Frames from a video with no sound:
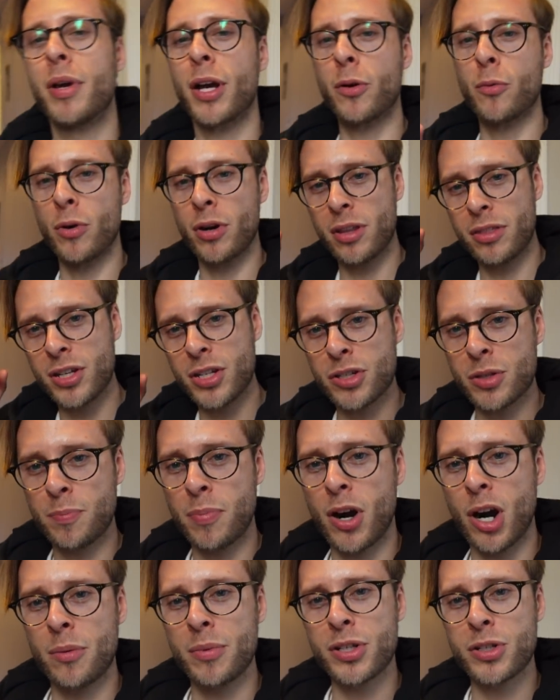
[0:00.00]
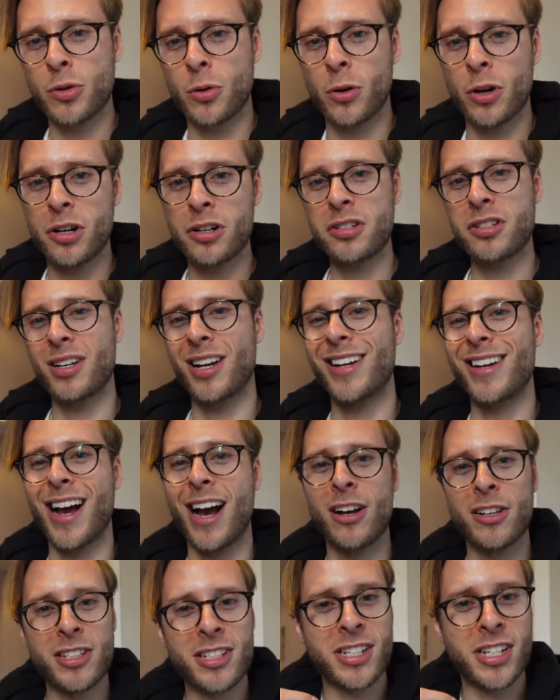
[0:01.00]
pick one of these apartment tours, and
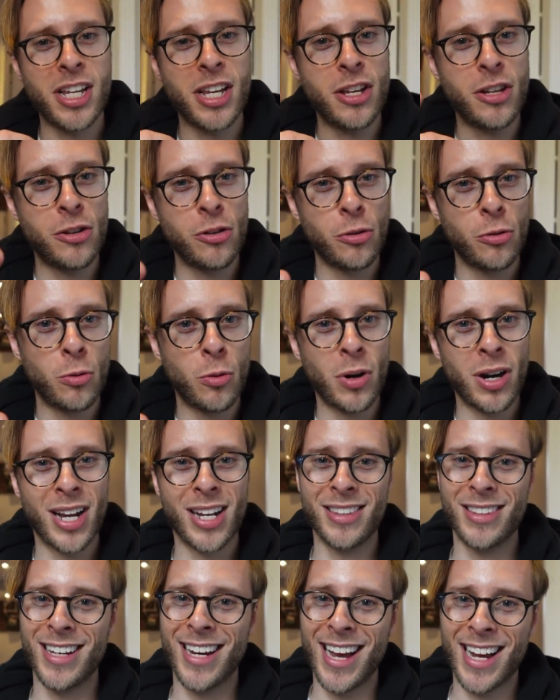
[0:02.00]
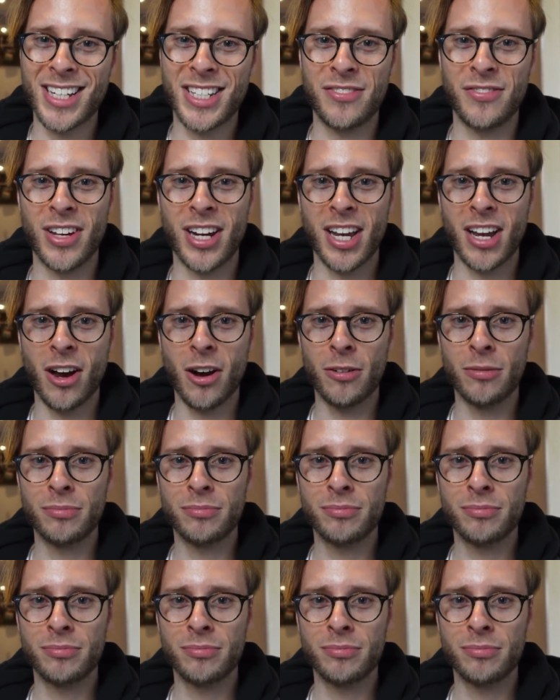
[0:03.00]
I'll see you in the next video.